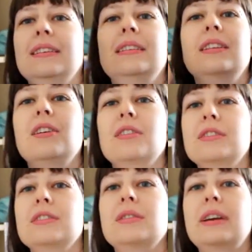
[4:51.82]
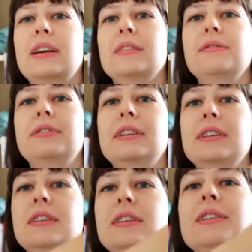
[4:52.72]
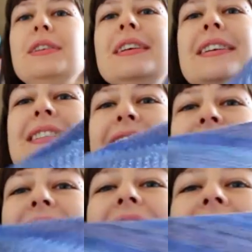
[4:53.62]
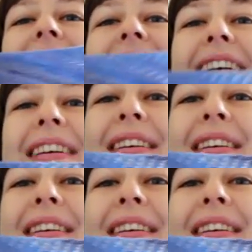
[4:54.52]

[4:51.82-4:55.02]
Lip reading: long, so I can't fit it in the screen,